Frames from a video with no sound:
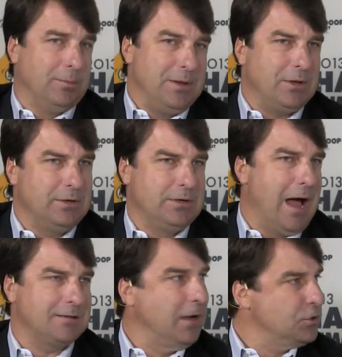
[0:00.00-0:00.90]
You can
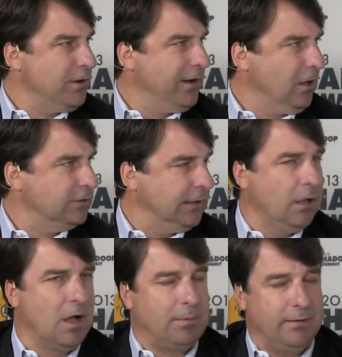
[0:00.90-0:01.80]
knock down training all day
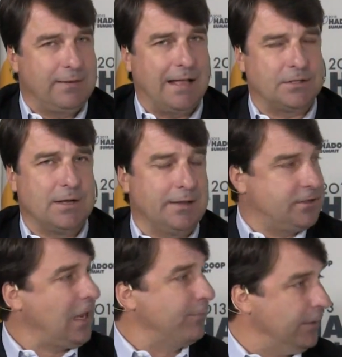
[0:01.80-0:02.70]
long, but that's not
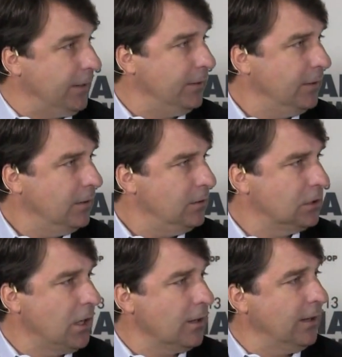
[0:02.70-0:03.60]
70. You're
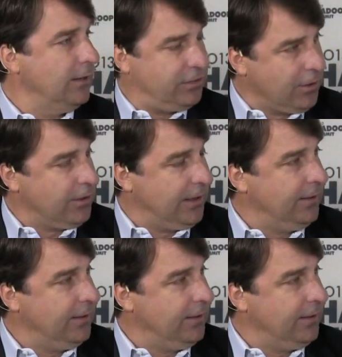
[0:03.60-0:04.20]
talking 30.